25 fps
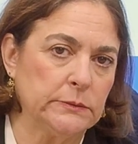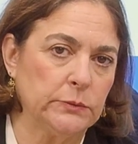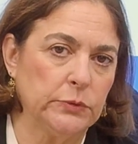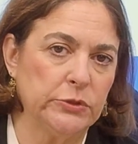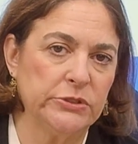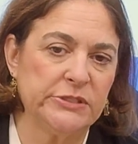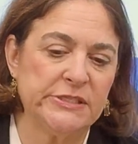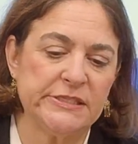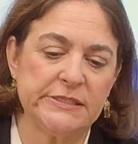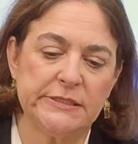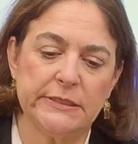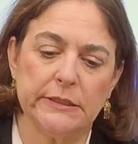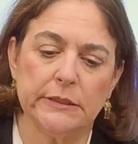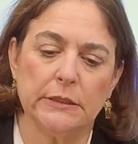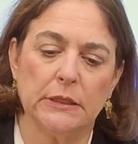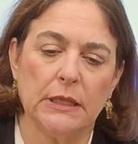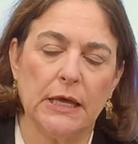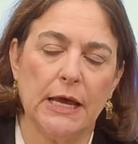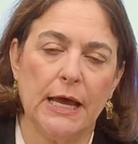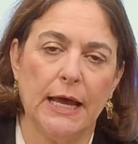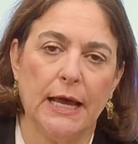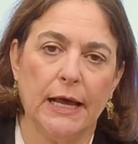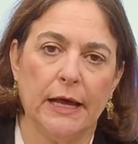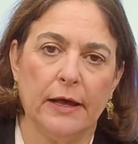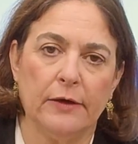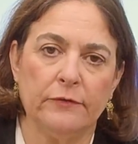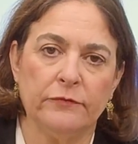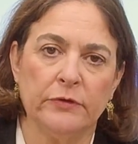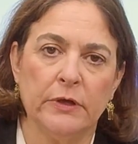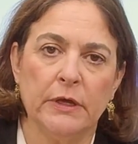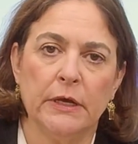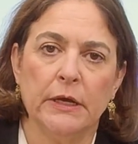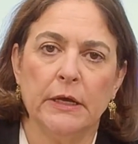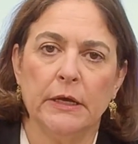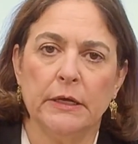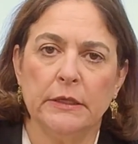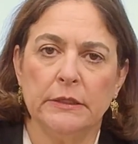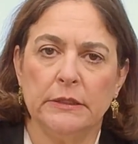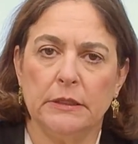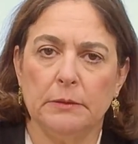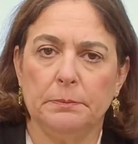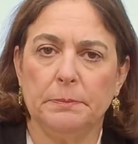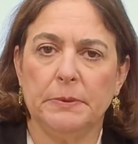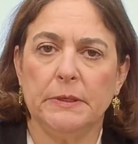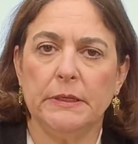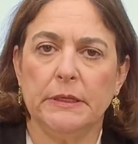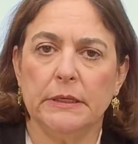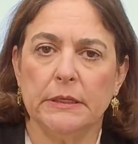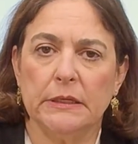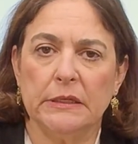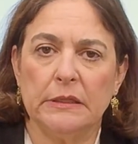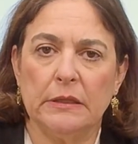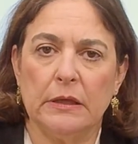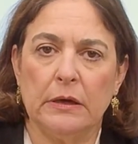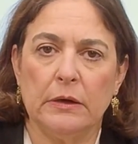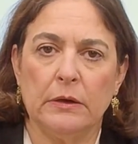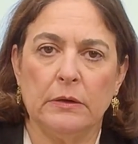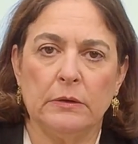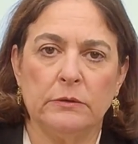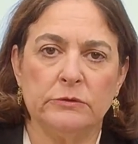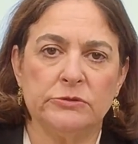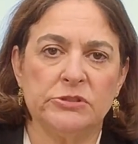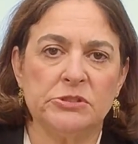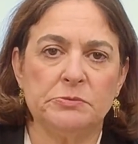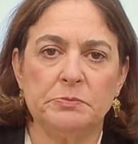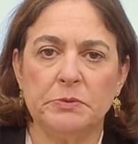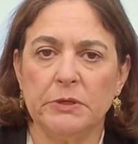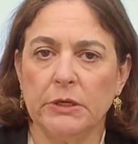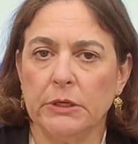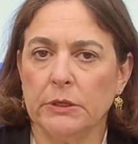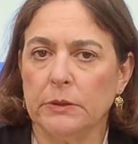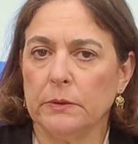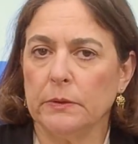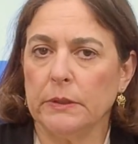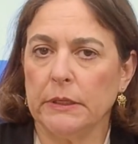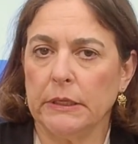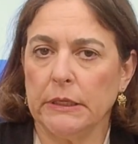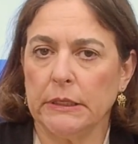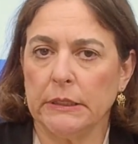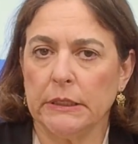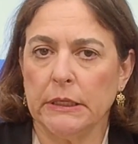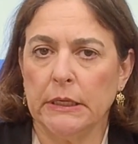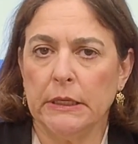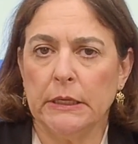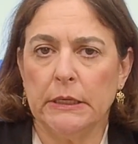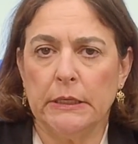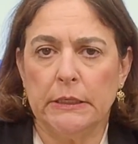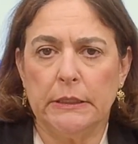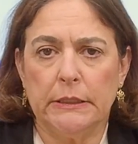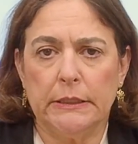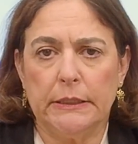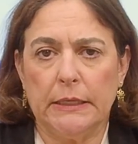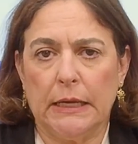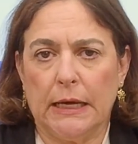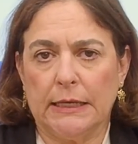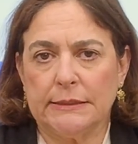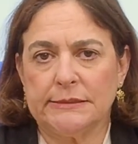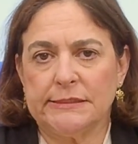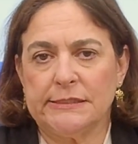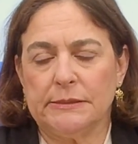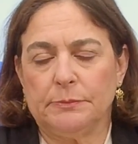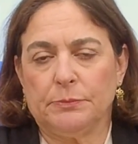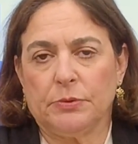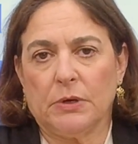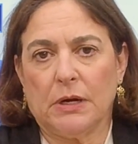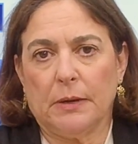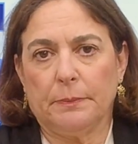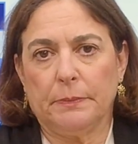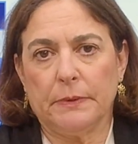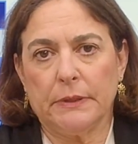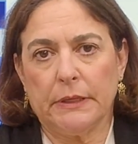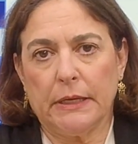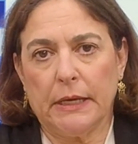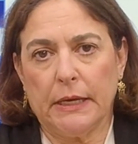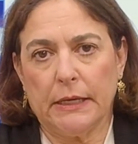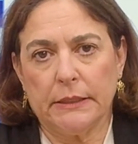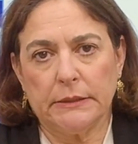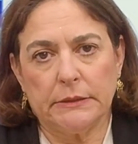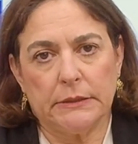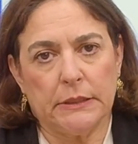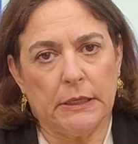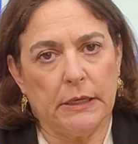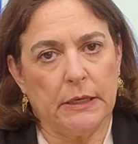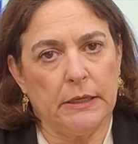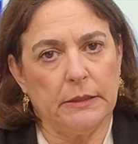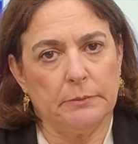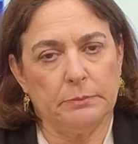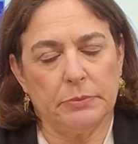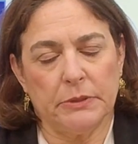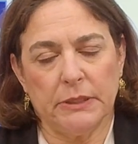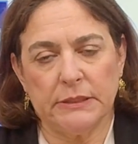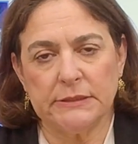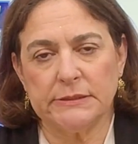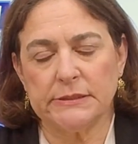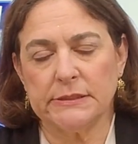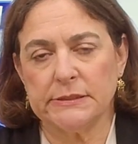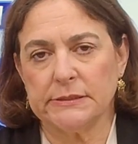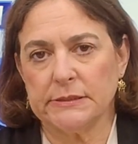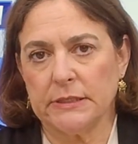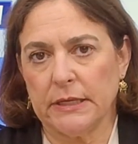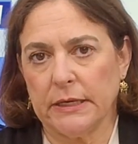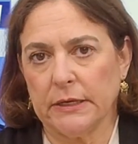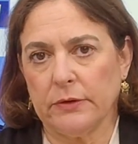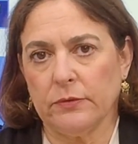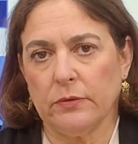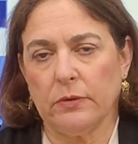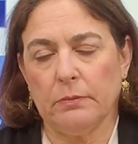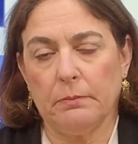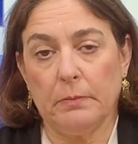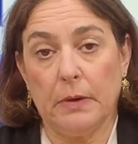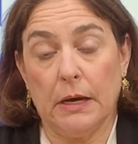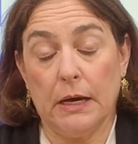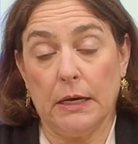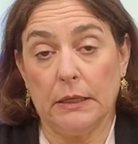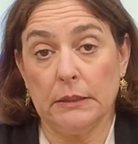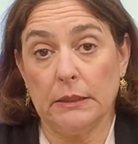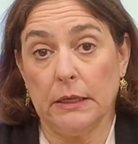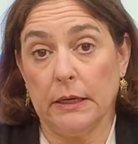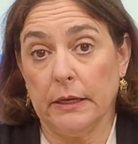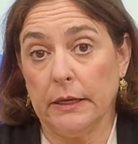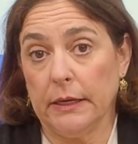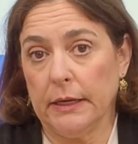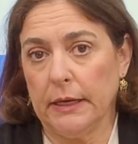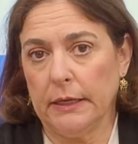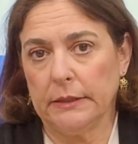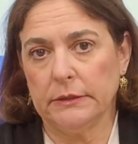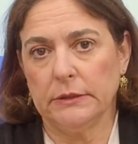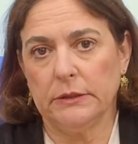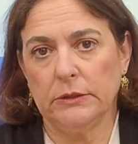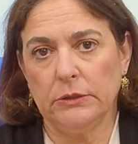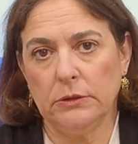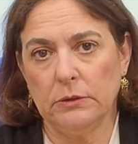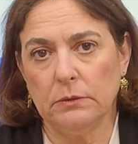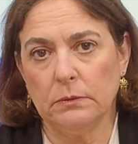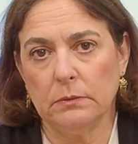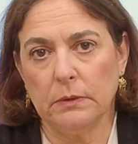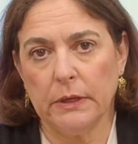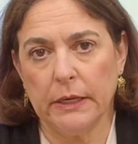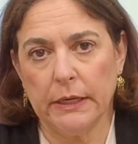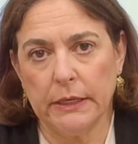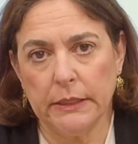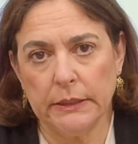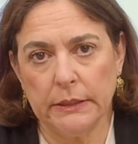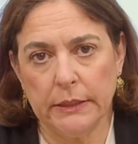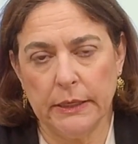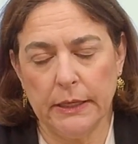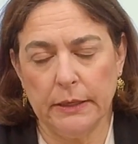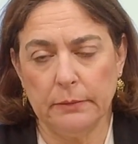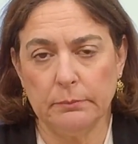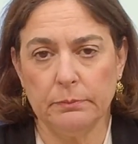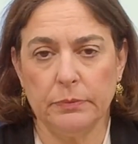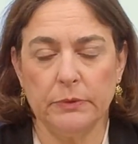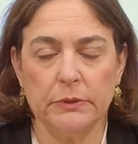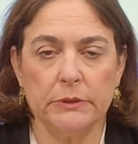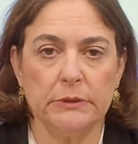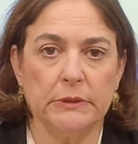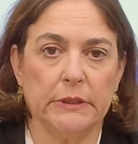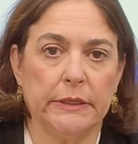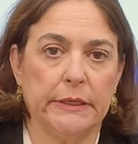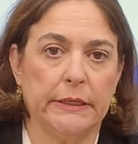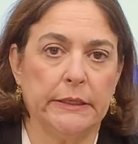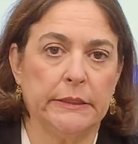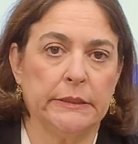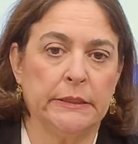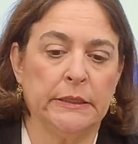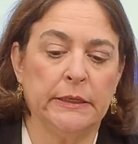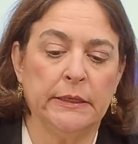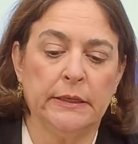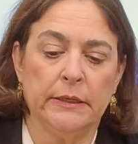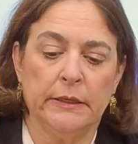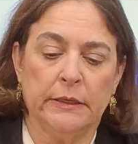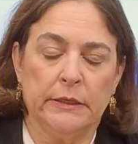We still have the PLO spewing Nazi propaganda in places like Ramallah and the UN and Berlin.